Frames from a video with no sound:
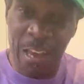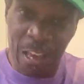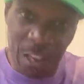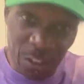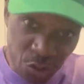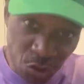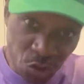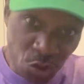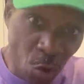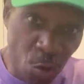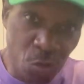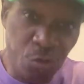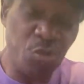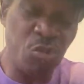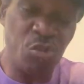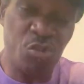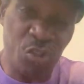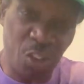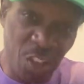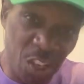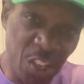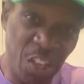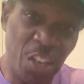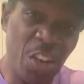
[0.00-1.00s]
and Social
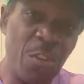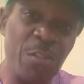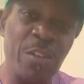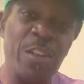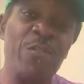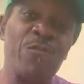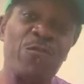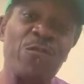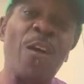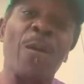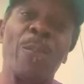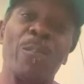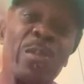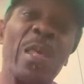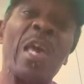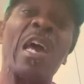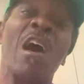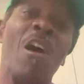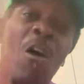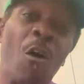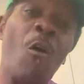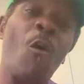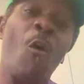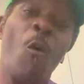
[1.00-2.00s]
Security from
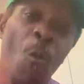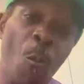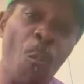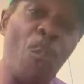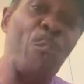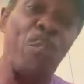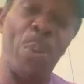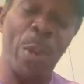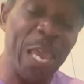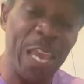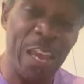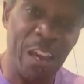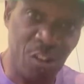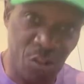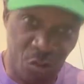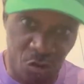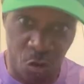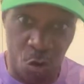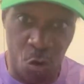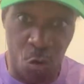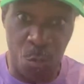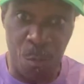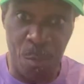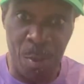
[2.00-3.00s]
their own peer
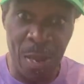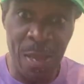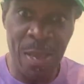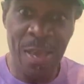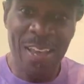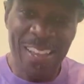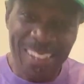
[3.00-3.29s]
group.